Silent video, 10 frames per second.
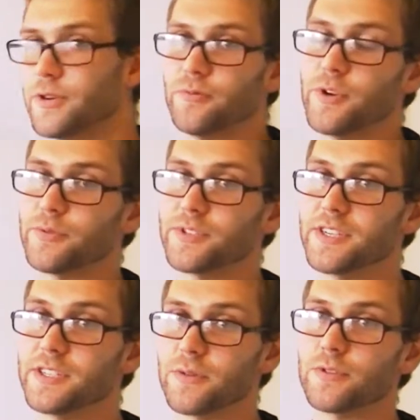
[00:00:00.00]

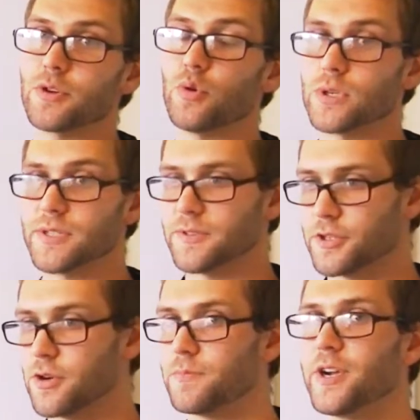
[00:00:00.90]
frequencies over the course of a
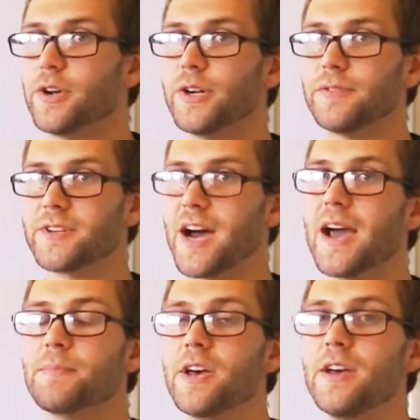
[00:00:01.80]
certain period of
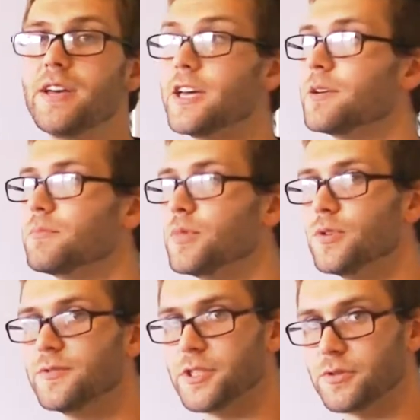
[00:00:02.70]
time, it
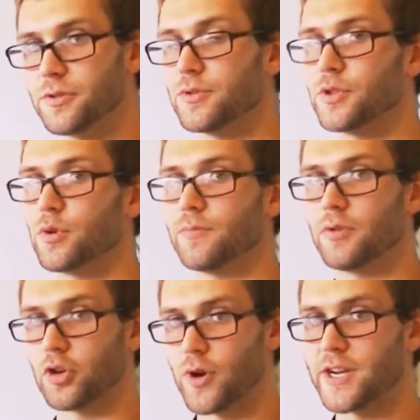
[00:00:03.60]
moves you through a sort of
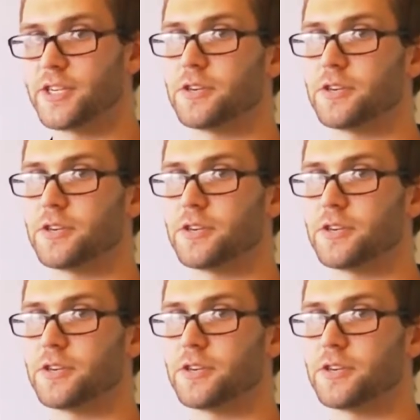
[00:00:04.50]
progression